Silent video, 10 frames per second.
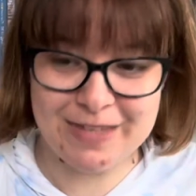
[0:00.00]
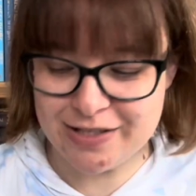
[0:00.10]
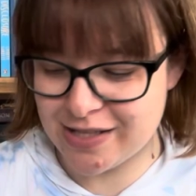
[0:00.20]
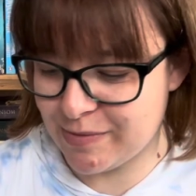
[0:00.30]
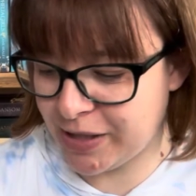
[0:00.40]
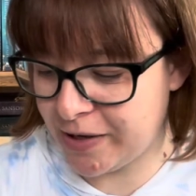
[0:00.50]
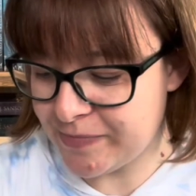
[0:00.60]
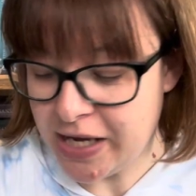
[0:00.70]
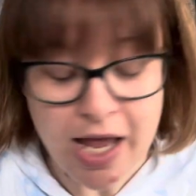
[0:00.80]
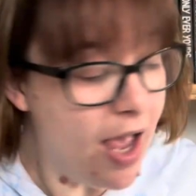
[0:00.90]
So there we go.
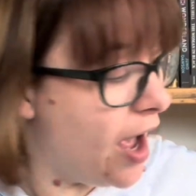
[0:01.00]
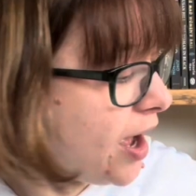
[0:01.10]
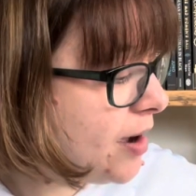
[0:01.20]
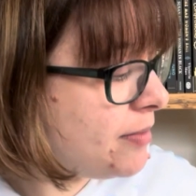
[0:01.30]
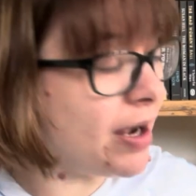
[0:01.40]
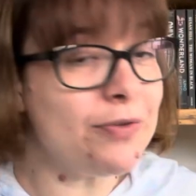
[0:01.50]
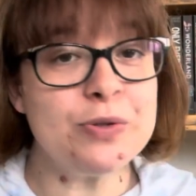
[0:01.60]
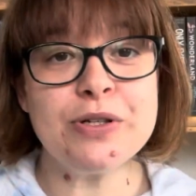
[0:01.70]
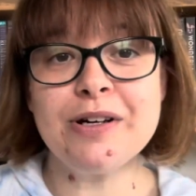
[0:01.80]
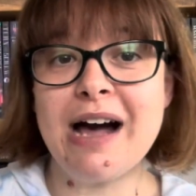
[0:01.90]
I've
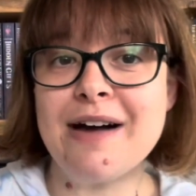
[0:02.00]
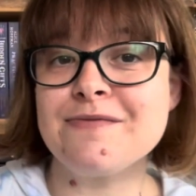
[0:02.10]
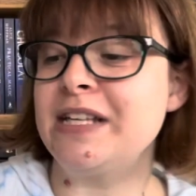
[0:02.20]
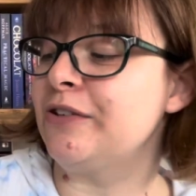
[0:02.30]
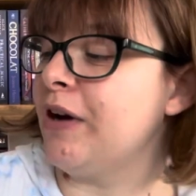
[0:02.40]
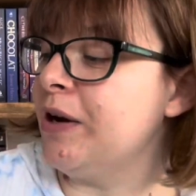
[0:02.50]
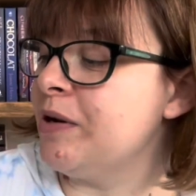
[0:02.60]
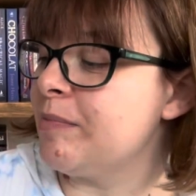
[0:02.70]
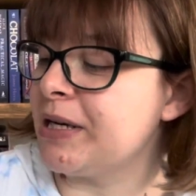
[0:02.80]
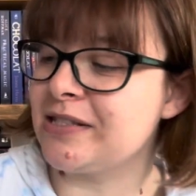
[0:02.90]
also got Haven't They
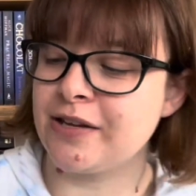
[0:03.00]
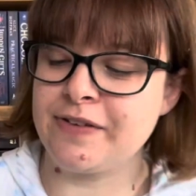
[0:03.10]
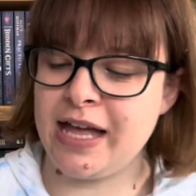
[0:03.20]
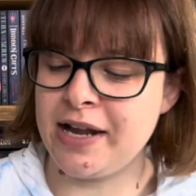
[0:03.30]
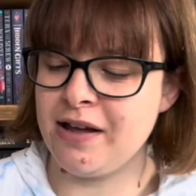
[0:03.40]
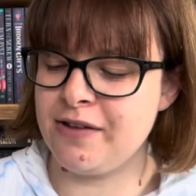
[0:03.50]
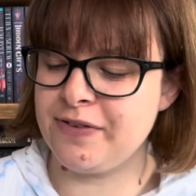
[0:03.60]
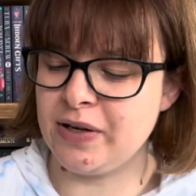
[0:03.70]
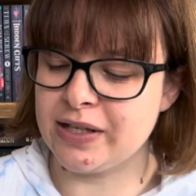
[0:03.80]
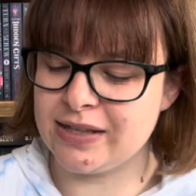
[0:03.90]
Grown by Sophie Hannah. I
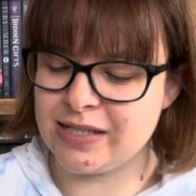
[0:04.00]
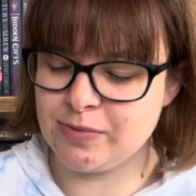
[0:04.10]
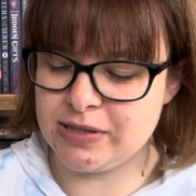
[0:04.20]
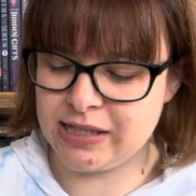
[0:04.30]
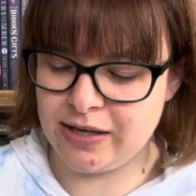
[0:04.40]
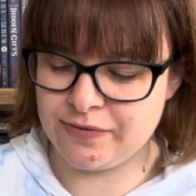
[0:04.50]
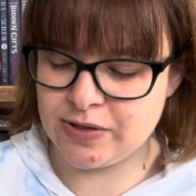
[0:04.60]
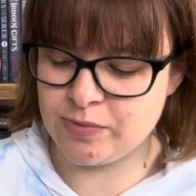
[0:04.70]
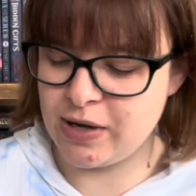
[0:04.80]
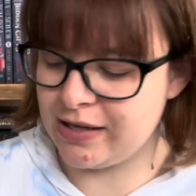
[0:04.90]
feel like this was a gift
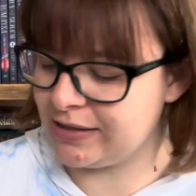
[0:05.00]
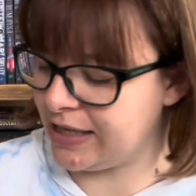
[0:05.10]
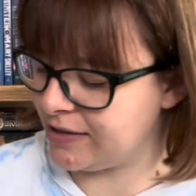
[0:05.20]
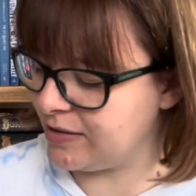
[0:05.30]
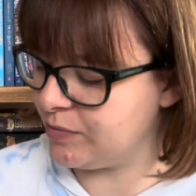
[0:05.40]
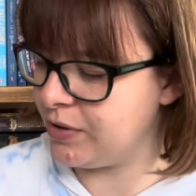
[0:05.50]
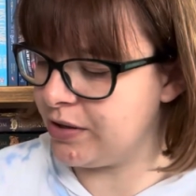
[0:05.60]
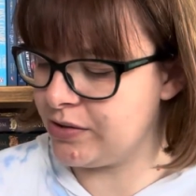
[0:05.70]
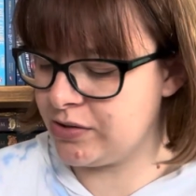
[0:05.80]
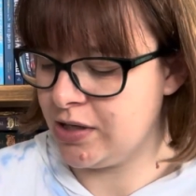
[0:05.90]
as well. Yes, it
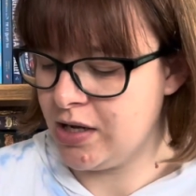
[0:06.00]
was.